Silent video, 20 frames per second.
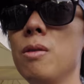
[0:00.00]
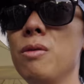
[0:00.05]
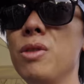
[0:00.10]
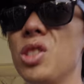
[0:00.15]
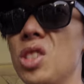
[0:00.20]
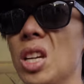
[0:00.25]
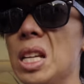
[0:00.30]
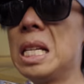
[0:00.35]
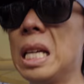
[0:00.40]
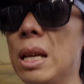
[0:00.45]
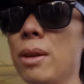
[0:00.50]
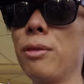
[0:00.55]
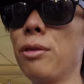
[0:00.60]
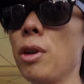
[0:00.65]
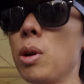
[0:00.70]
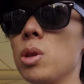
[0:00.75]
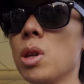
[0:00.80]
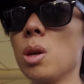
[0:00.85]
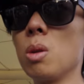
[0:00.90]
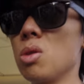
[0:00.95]
For taking
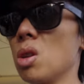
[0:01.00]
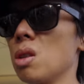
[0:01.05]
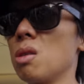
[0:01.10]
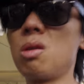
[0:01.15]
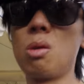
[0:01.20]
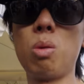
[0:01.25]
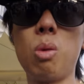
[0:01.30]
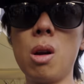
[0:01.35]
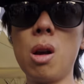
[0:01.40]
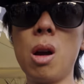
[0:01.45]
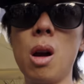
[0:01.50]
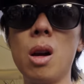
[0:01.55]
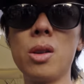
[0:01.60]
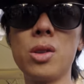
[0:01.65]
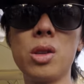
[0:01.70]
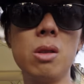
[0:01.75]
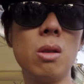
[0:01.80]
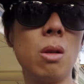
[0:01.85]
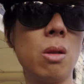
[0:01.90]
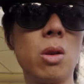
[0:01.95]
photos, it's quite hard
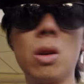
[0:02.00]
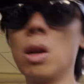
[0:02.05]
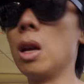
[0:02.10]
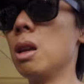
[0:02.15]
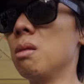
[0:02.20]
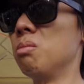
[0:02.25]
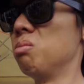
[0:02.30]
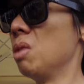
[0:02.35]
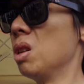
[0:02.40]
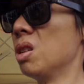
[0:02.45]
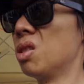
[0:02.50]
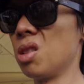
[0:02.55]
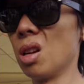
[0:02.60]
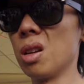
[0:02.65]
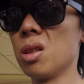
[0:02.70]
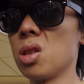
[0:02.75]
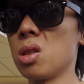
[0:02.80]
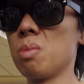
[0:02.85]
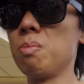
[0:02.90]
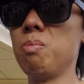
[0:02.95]
to knock it. It
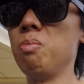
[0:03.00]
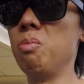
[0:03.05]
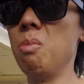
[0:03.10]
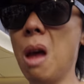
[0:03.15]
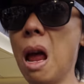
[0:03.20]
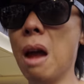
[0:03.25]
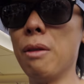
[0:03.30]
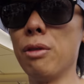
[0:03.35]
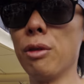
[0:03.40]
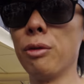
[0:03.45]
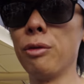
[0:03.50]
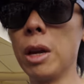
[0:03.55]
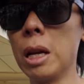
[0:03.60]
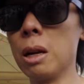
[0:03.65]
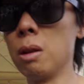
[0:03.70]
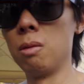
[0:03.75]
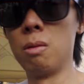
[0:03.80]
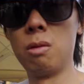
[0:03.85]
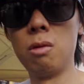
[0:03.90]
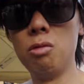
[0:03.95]
does
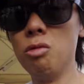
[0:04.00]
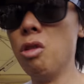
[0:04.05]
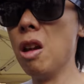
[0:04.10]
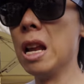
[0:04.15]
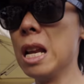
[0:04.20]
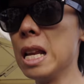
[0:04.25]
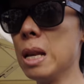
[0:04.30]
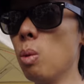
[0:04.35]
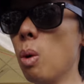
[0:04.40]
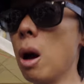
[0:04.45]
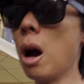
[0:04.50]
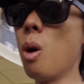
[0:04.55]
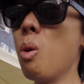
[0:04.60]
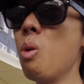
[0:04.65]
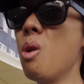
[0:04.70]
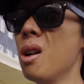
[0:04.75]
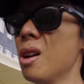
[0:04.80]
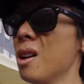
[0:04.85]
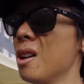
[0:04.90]
everything really well